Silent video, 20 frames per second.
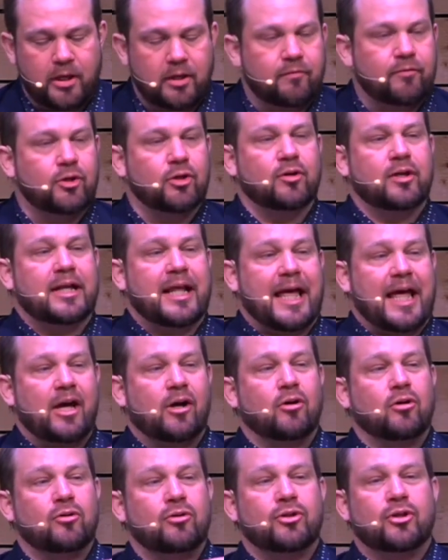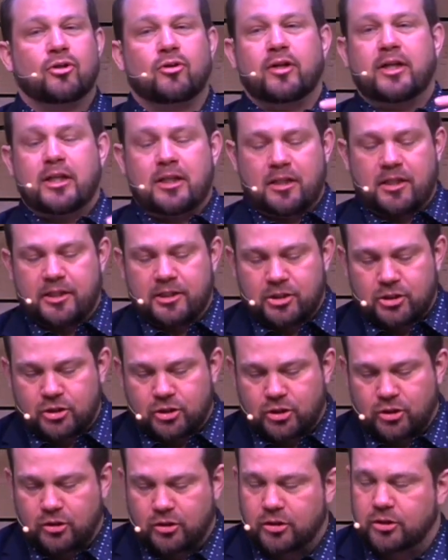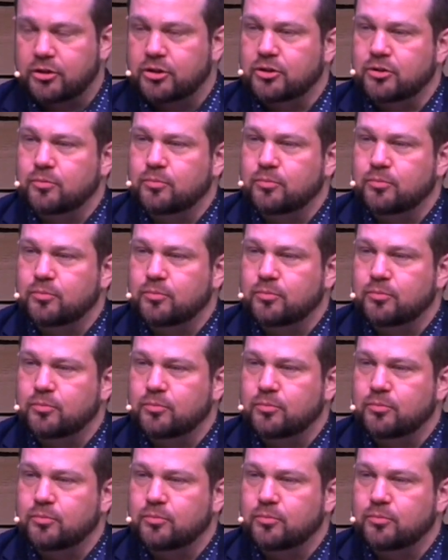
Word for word: If you're an elder in this church,